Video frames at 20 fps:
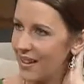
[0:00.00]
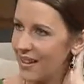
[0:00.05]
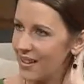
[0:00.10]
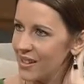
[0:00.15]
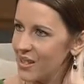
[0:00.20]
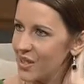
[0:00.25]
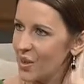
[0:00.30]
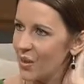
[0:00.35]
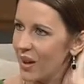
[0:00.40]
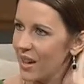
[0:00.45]

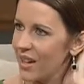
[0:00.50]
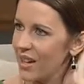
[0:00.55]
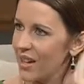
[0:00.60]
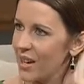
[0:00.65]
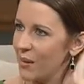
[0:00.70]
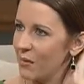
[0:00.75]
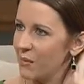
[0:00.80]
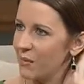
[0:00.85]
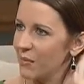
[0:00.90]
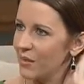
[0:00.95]
so I ended
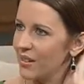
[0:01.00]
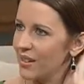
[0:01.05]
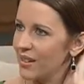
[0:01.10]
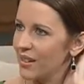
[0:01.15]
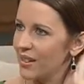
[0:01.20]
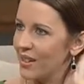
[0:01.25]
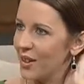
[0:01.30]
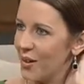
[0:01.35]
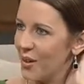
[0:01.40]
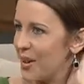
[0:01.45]
up
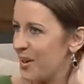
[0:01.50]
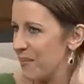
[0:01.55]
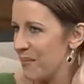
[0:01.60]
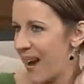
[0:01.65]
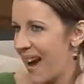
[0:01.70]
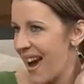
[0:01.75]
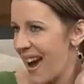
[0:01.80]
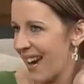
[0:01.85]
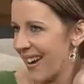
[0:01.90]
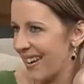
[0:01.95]
going
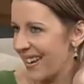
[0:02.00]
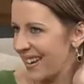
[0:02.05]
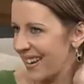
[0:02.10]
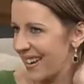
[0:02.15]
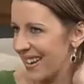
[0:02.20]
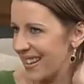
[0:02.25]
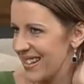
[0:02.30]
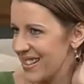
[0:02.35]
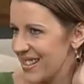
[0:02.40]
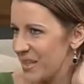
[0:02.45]
back
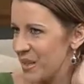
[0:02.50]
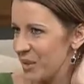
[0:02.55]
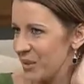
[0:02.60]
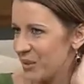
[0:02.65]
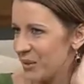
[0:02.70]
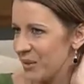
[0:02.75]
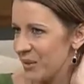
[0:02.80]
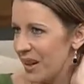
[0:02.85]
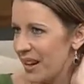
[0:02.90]
into